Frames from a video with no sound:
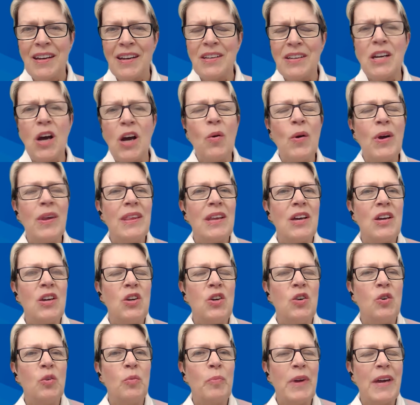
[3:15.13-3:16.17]
knowing that
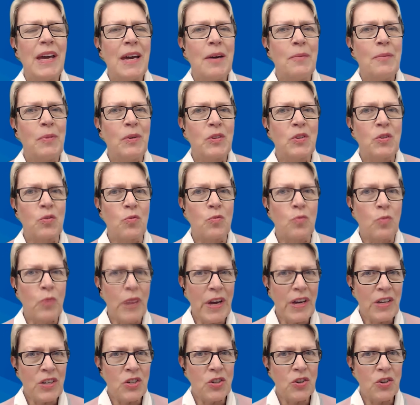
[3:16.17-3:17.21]
you'll be able to
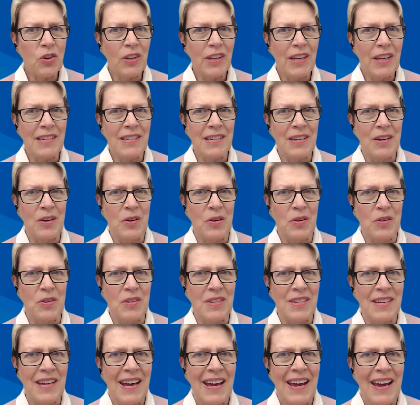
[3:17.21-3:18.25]
reach your
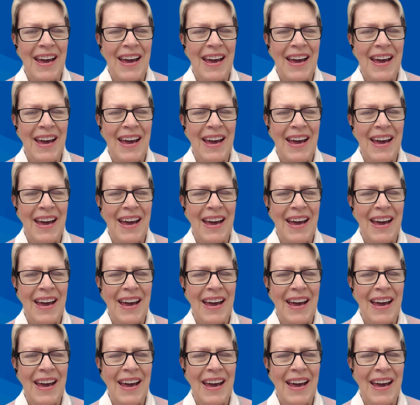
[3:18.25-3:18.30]
listeners